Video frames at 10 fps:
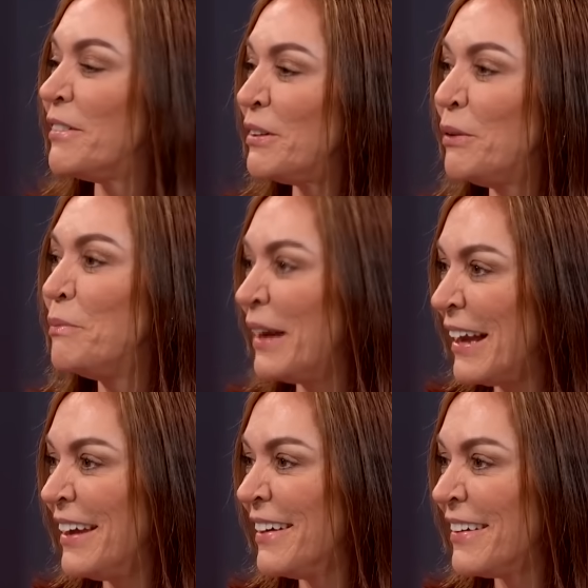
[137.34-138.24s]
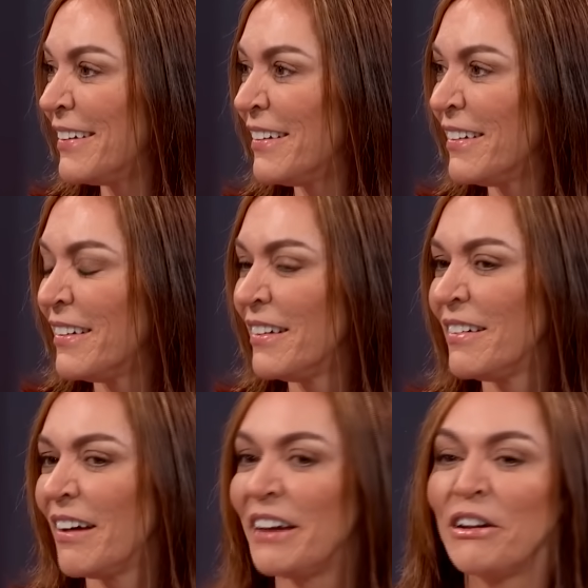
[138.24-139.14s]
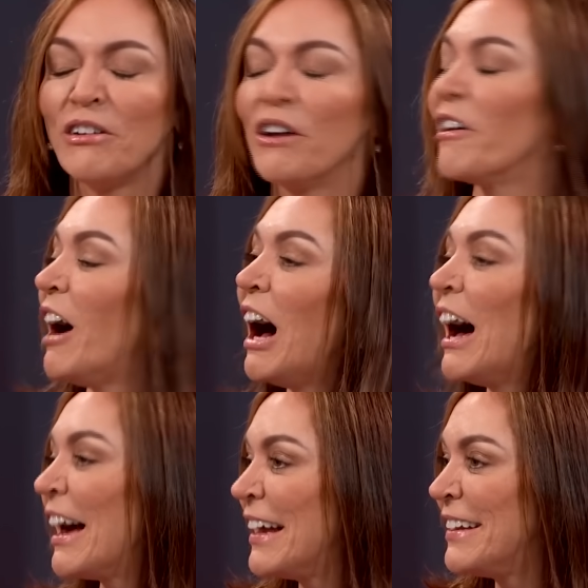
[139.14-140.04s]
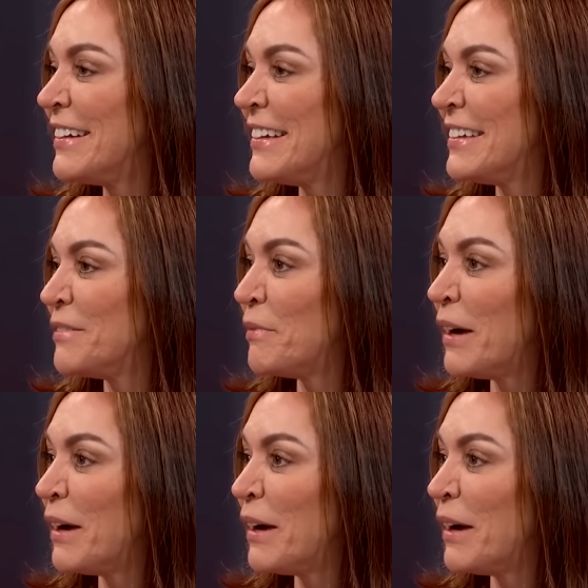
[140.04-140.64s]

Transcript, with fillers: the new me. I no longer hide